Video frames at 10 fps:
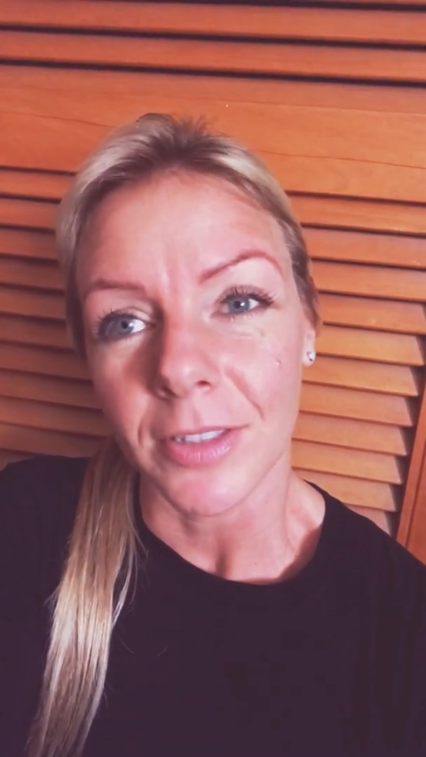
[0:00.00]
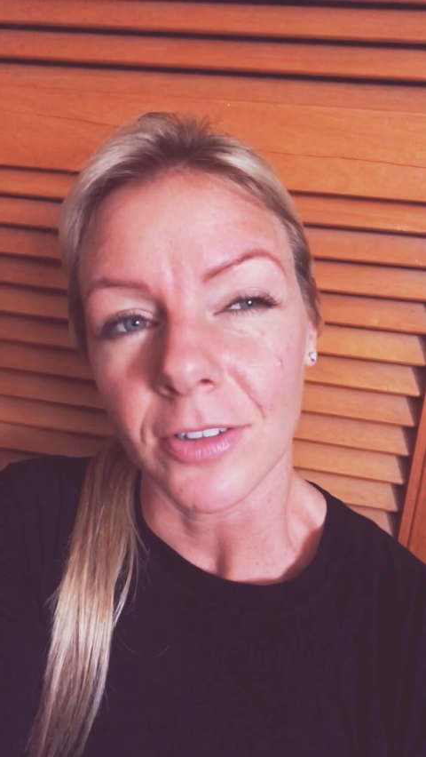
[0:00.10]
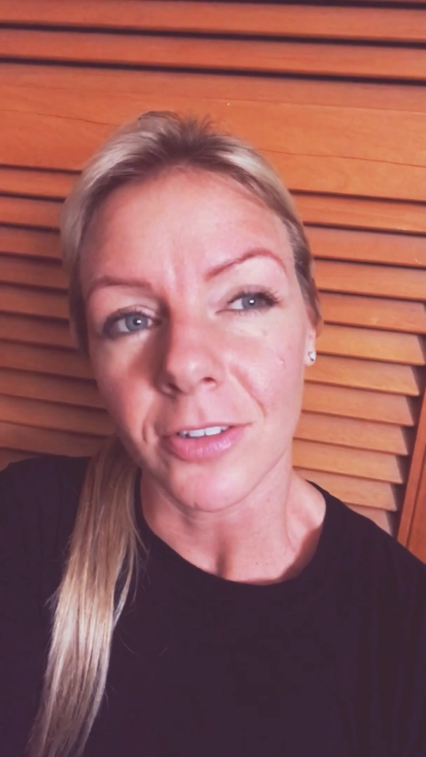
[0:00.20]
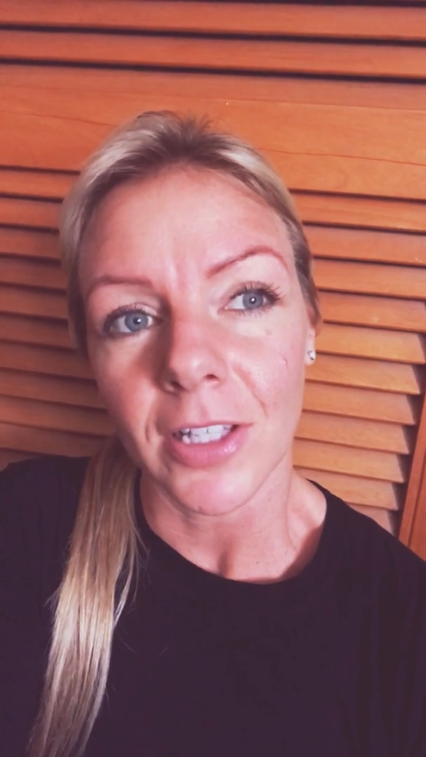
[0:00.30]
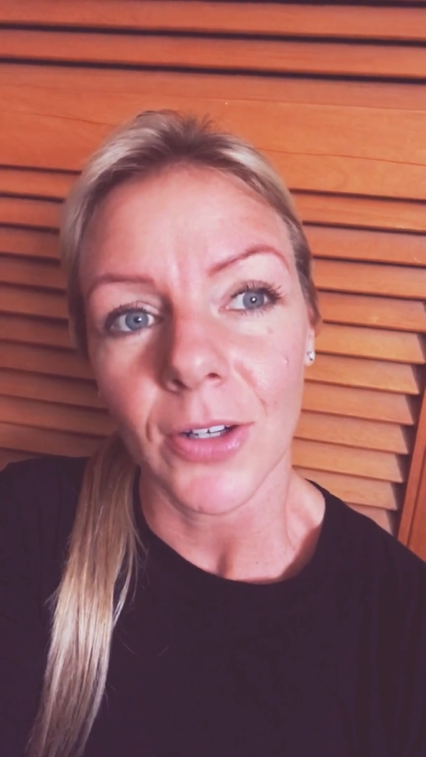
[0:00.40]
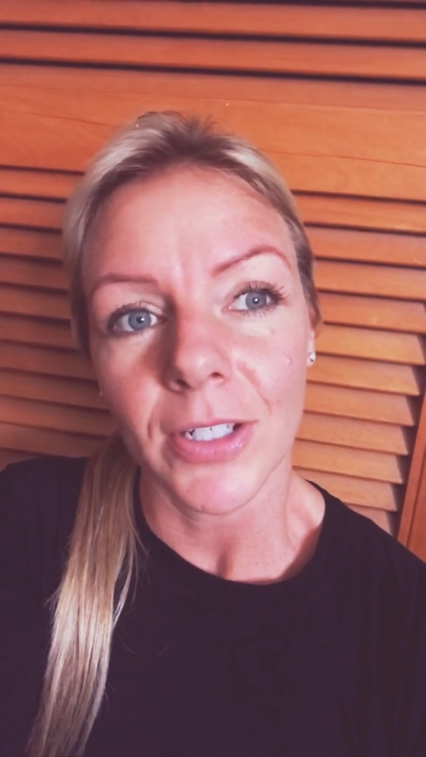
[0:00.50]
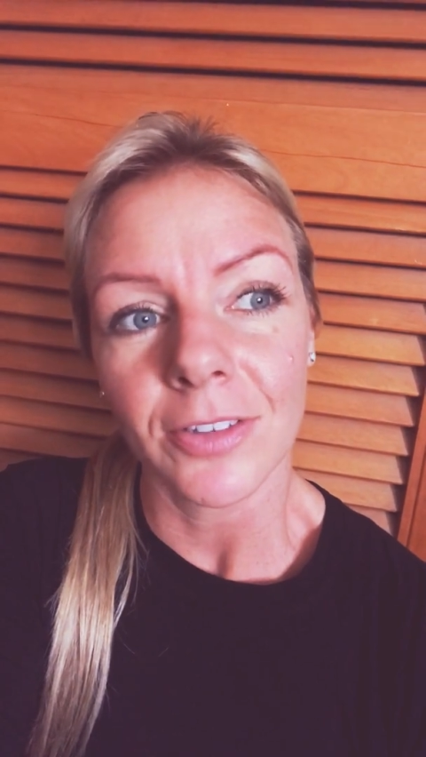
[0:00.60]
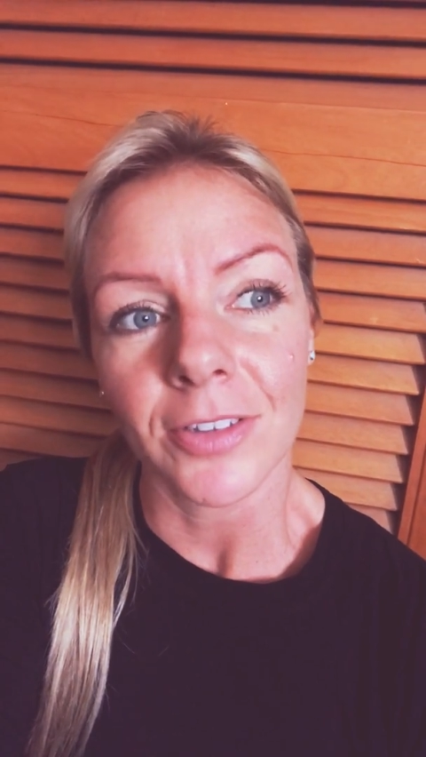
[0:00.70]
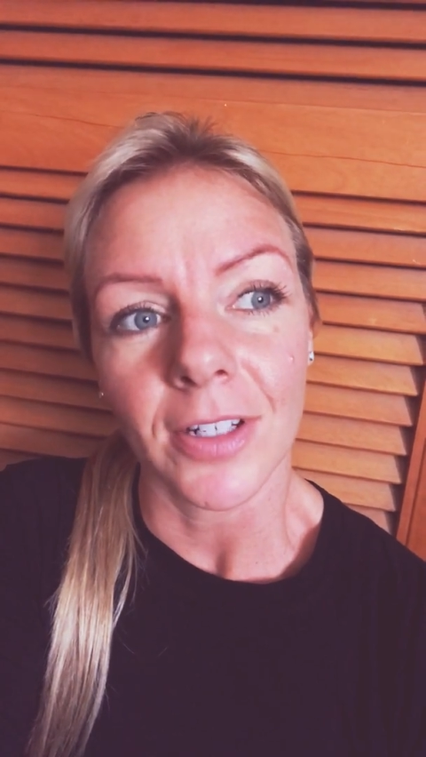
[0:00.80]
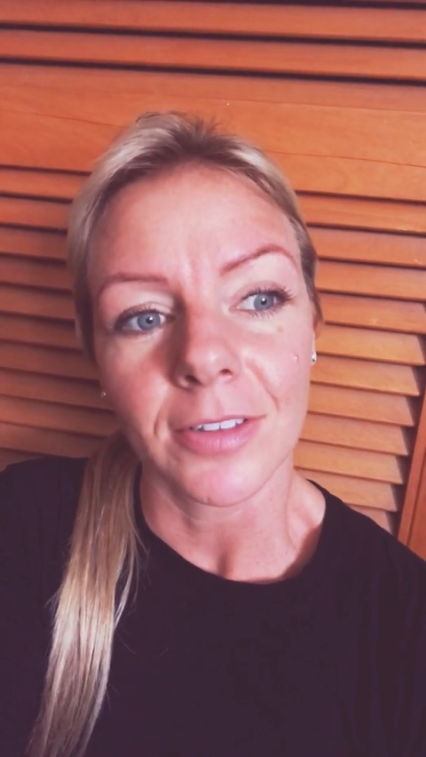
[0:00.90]
to slowly
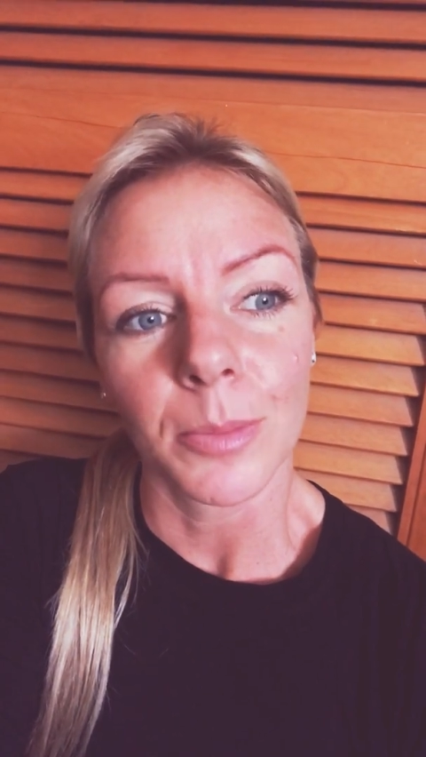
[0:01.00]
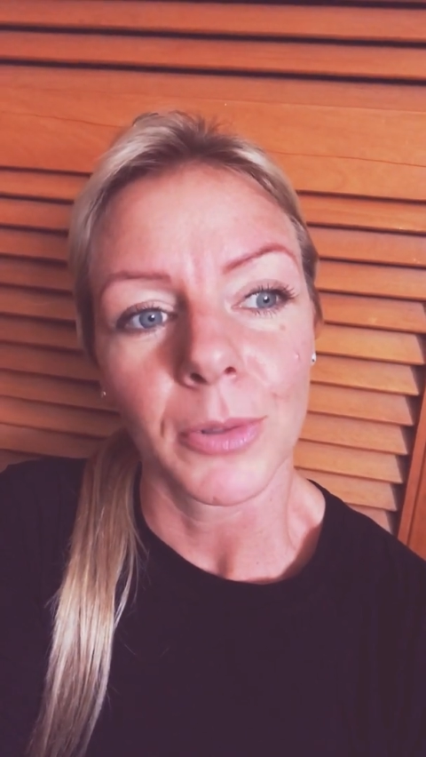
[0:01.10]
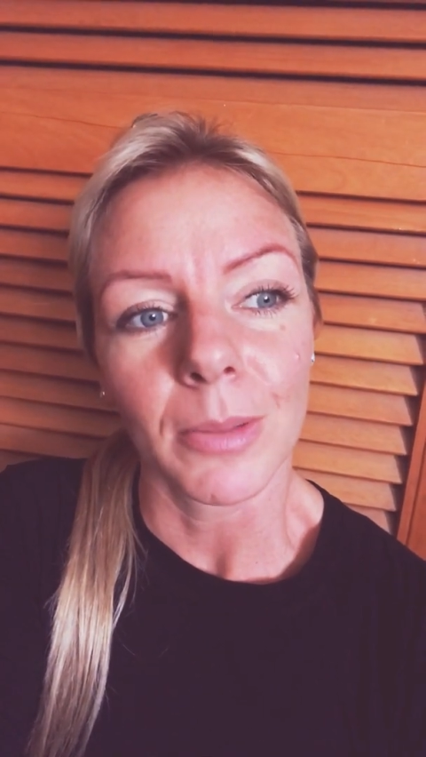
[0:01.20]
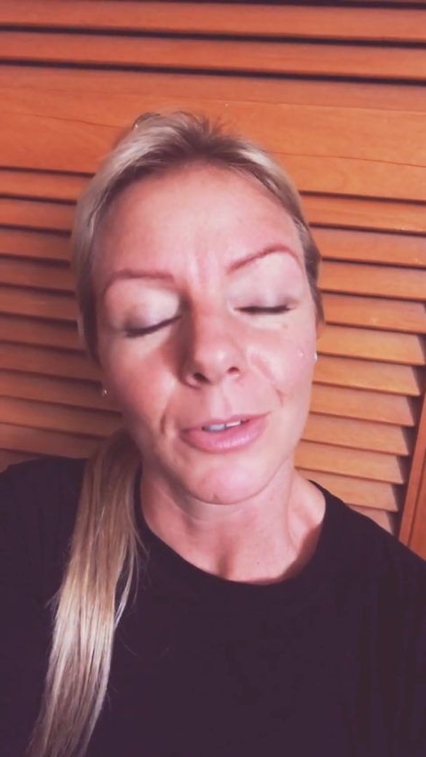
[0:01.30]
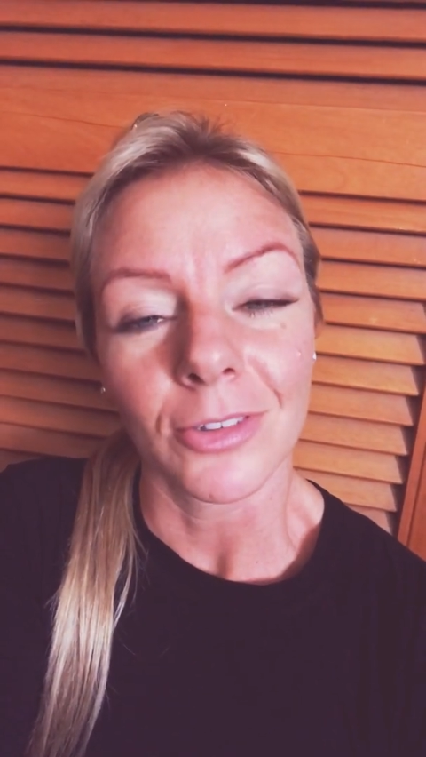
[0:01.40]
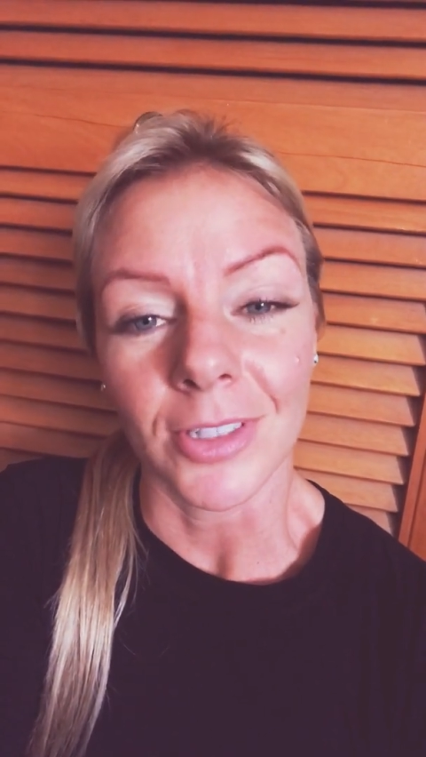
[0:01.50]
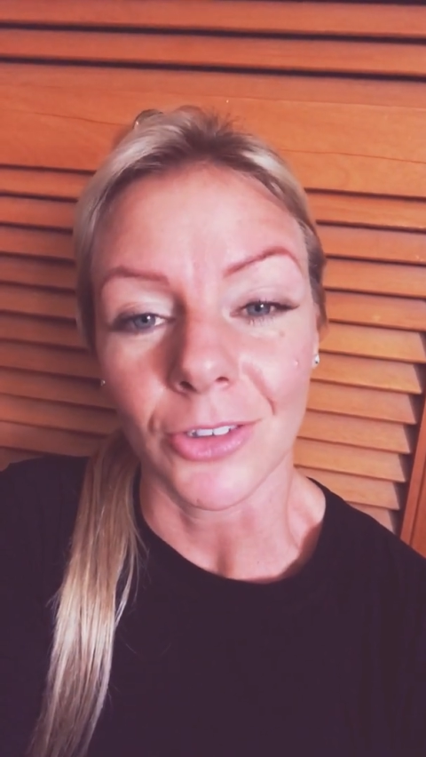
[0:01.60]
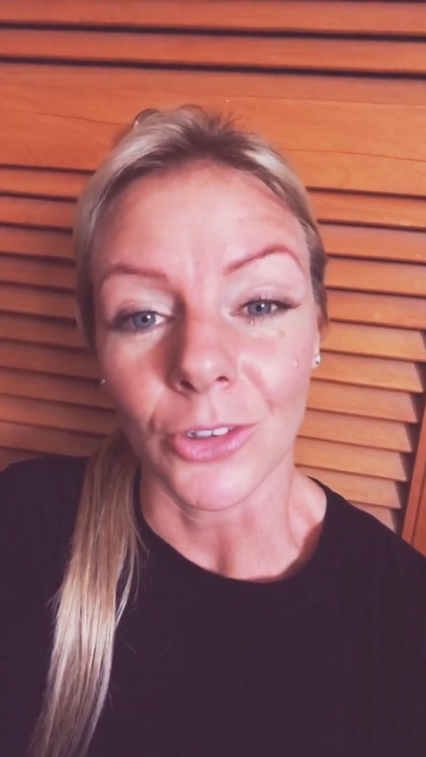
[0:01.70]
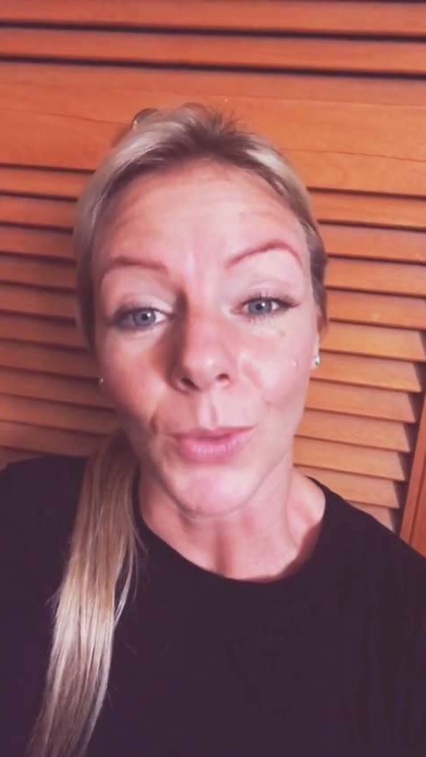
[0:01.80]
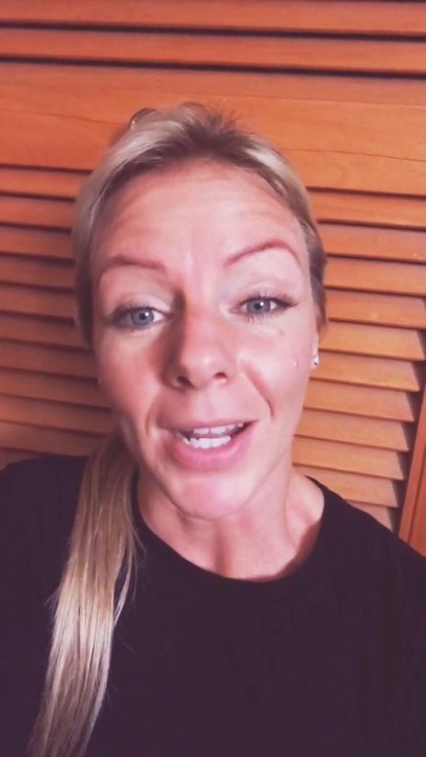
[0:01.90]
start to bring more
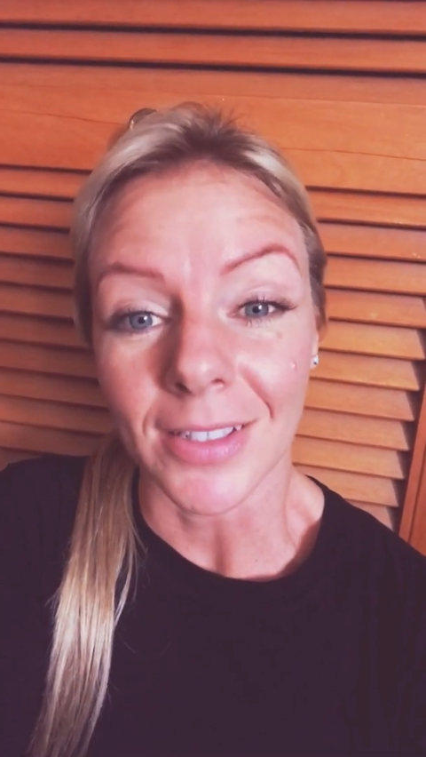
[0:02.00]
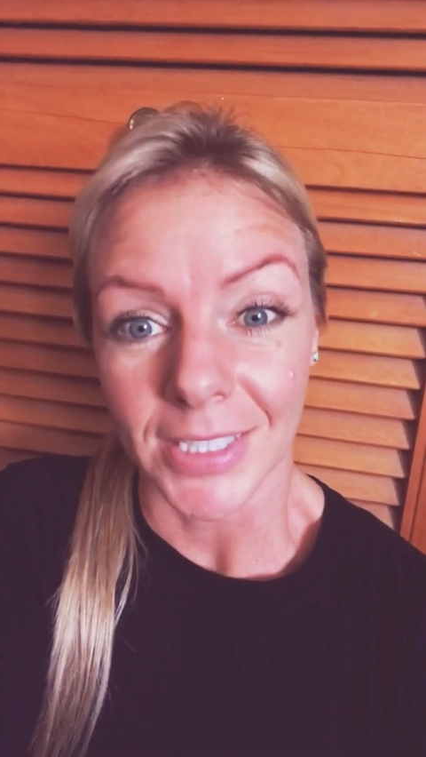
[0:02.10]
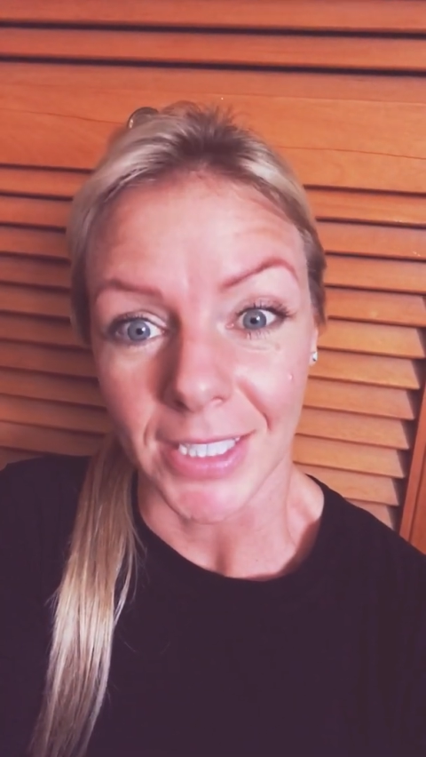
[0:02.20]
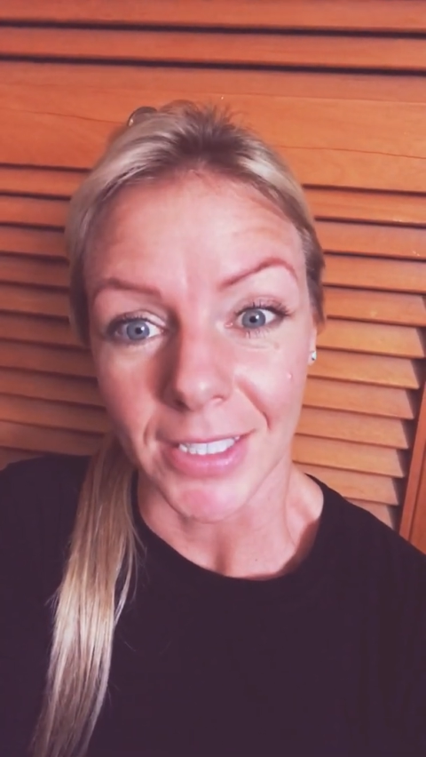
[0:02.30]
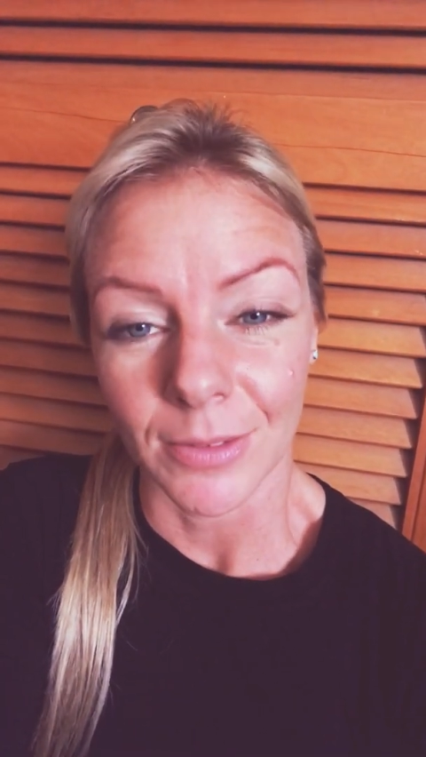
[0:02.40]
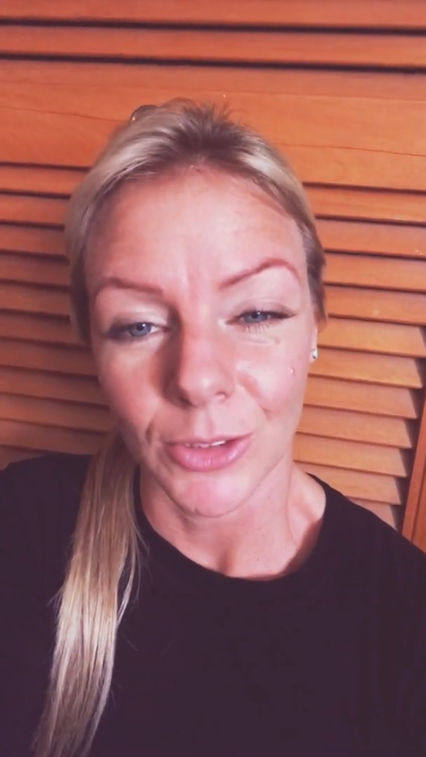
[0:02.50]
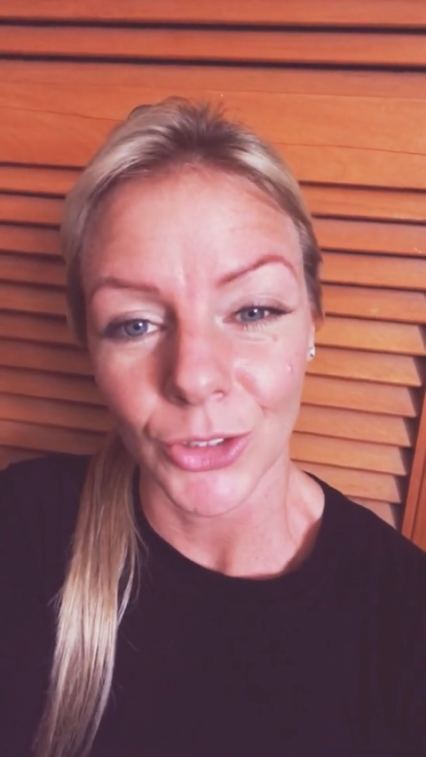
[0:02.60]
sensuality